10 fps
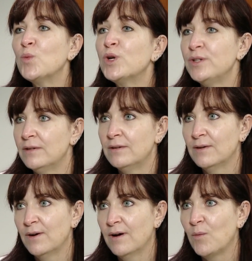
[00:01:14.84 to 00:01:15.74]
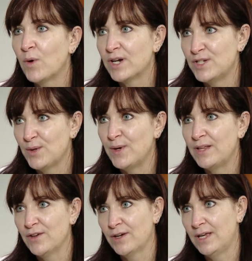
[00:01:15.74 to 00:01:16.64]
wouldn't want to donate
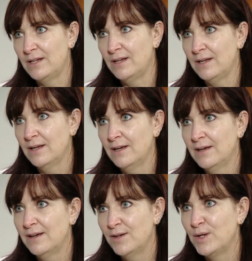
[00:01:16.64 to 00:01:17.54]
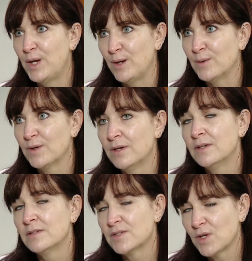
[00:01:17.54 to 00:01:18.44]
their kidney, you know.
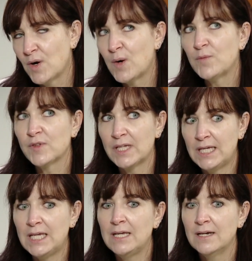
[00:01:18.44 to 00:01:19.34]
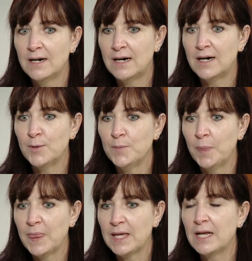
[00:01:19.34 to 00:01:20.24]
So hopefully, um,
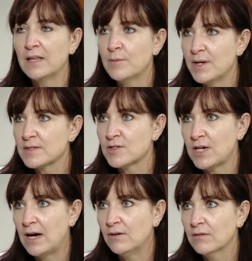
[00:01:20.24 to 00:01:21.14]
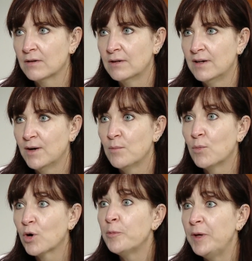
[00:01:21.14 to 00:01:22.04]
getting the message out
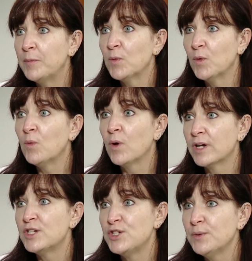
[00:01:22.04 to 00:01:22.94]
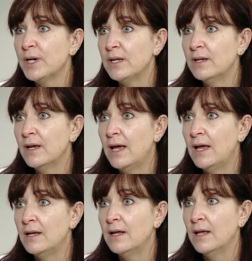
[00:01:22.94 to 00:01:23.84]
more people will want to do it
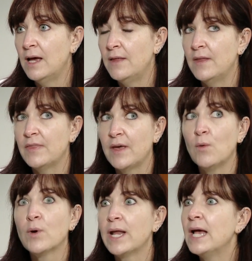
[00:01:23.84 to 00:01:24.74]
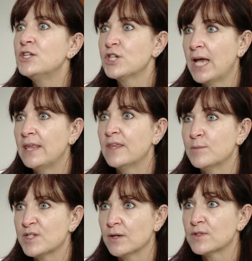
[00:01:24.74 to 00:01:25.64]
and, and that they'll want to educate
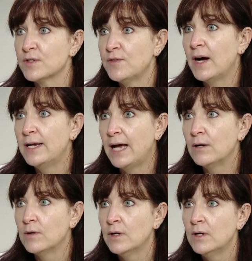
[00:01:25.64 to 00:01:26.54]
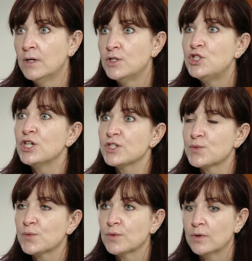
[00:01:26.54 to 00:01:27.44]
themselves to find out just
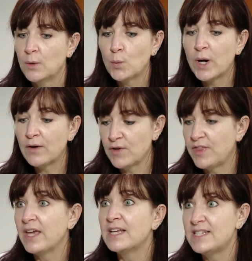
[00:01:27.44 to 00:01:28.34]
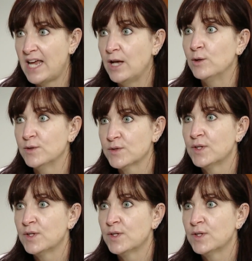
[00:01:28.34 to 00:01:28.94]
what everything entails.